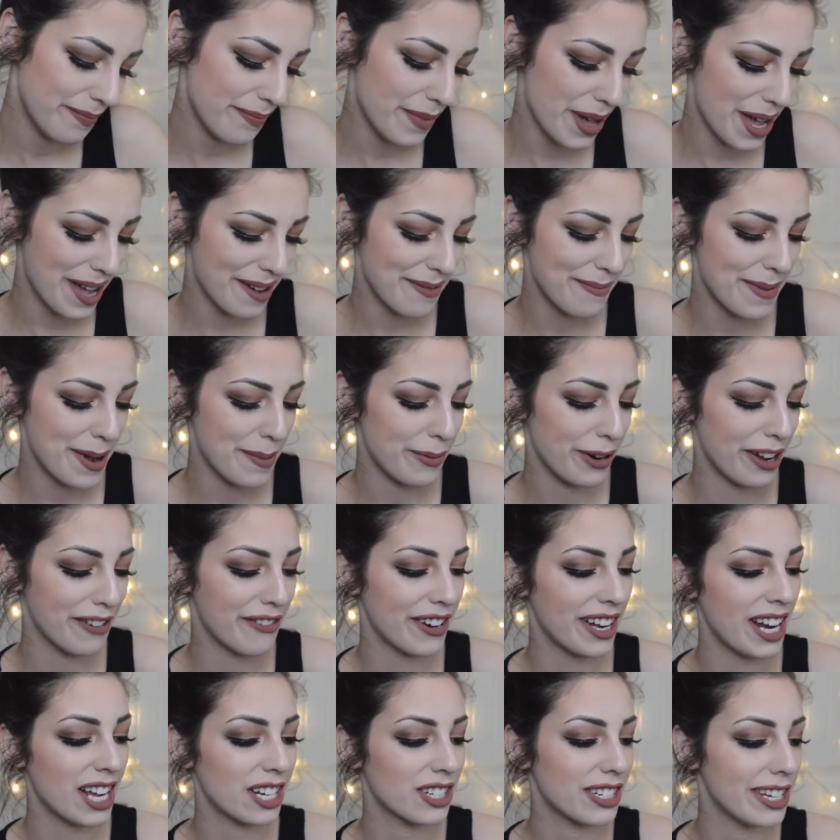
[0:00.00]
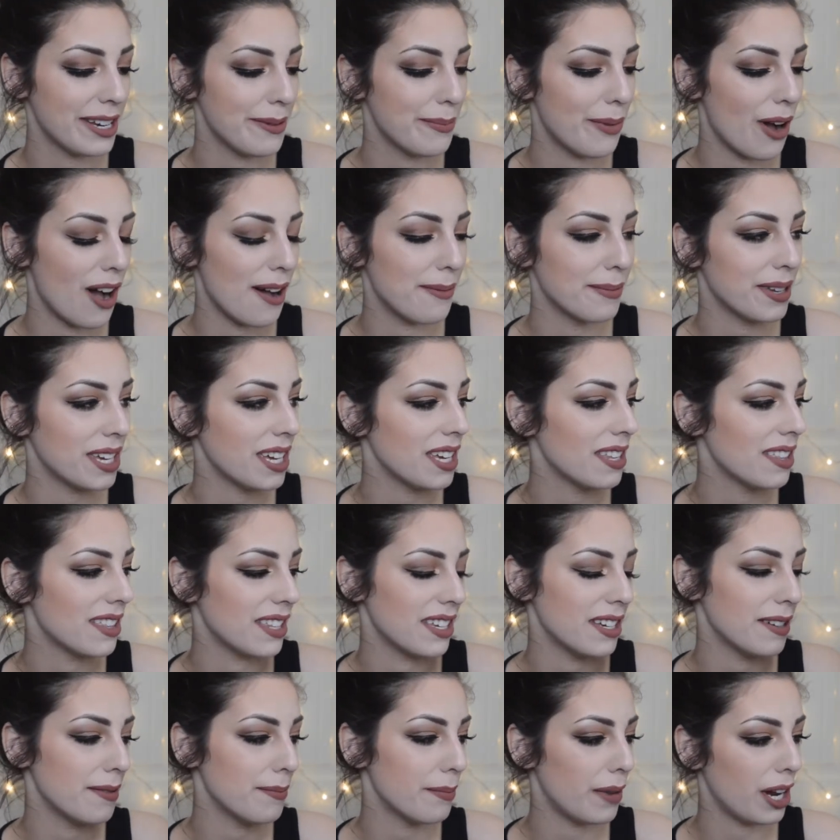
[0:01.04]
but my boyfriend actually bought me
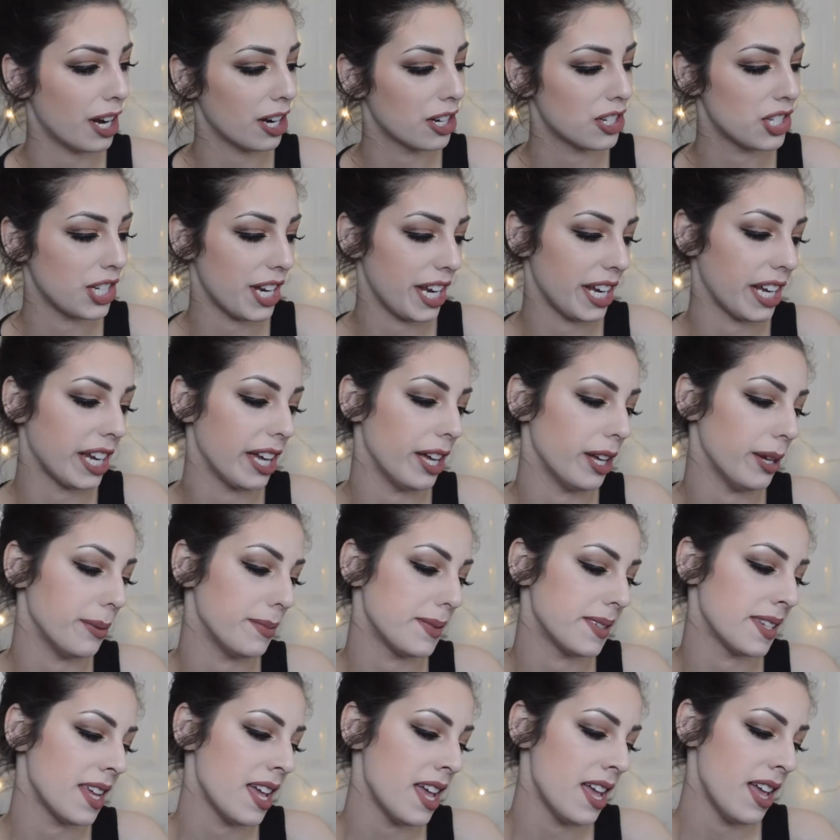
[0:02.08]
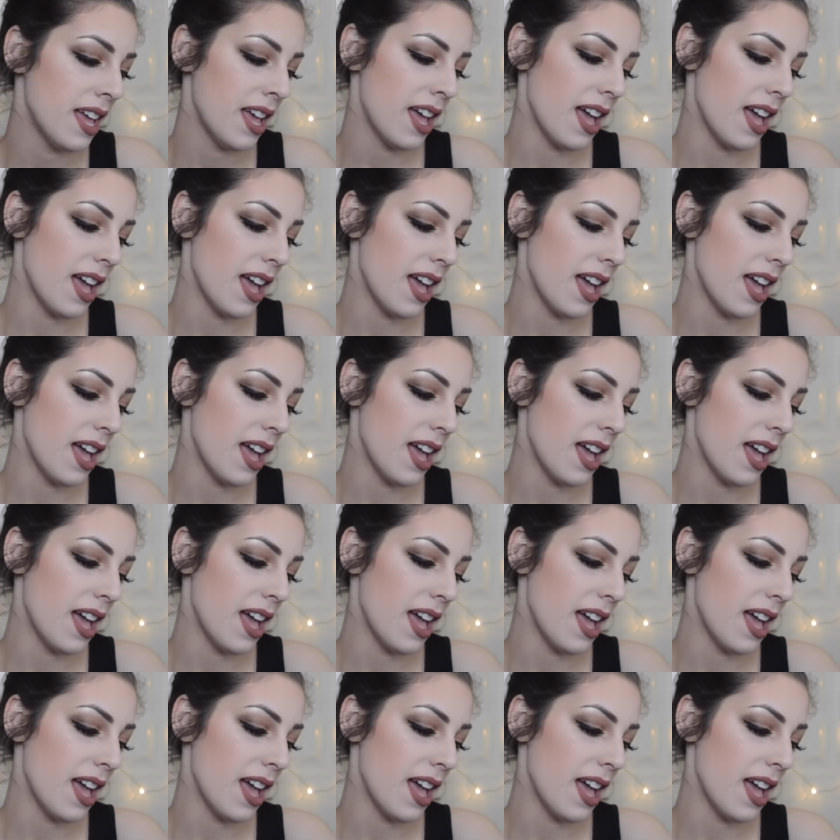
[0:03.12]
the Marc Jacobs